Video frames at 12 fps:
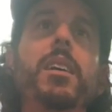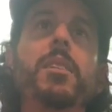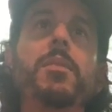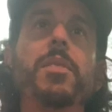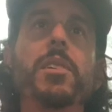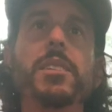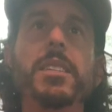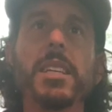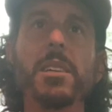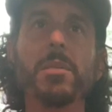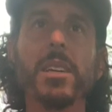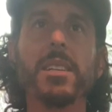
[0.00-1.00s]
For D,
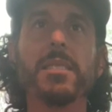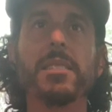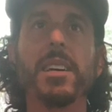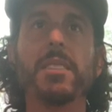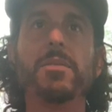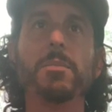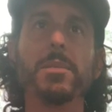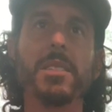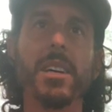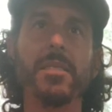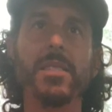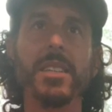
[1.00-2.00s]
we're going to slide from
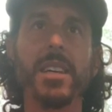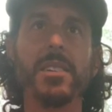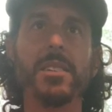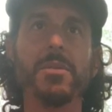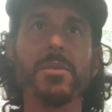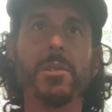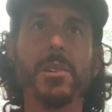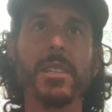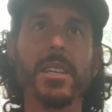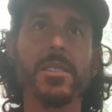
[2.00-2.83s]
7 down to 4 down